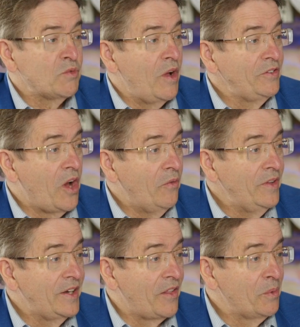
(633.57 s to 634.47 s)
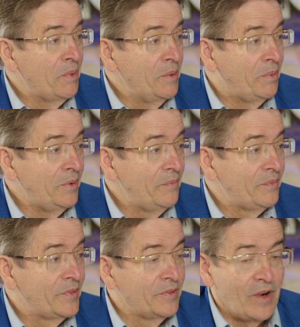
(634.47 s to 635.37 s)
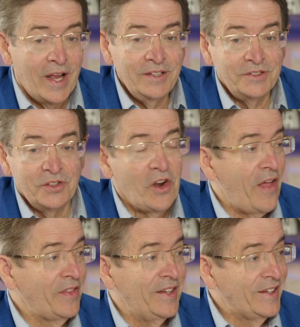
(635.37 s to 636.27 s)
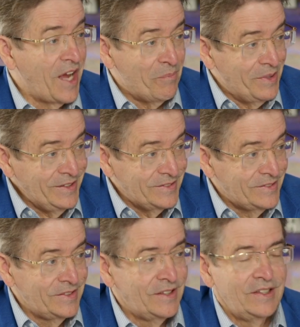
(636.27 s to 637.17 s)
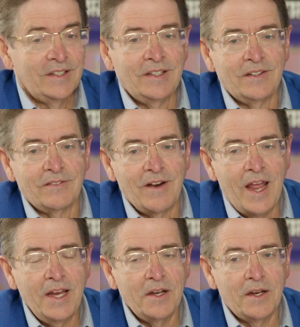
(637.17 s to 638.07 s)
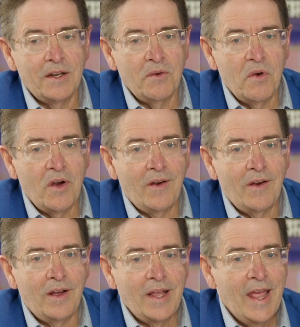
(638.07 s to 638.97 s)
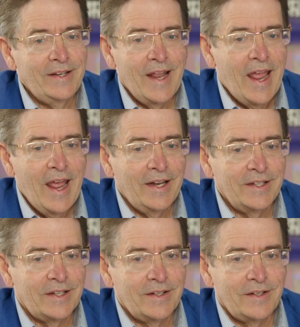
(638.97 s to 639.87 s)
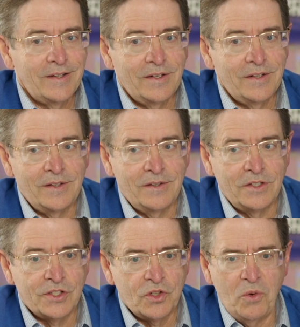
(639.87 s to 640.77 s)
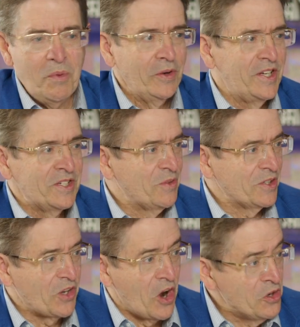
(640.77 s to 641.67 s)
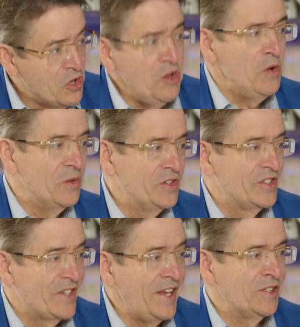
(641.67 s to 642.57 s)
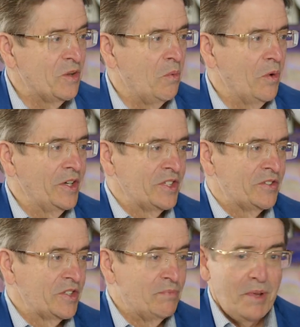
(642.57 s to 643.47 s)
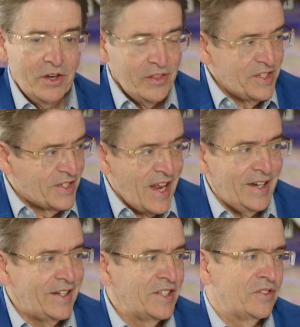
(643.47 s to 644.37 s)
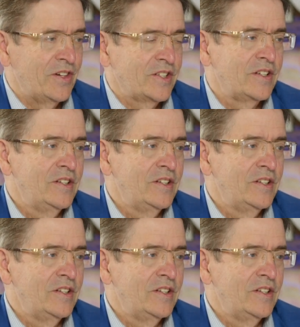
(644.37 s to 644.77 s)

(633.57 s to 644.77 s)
well known than other people, right? You're not the incumbent, right? And school board districts are huge. State school board districts, bigger than Senate districts,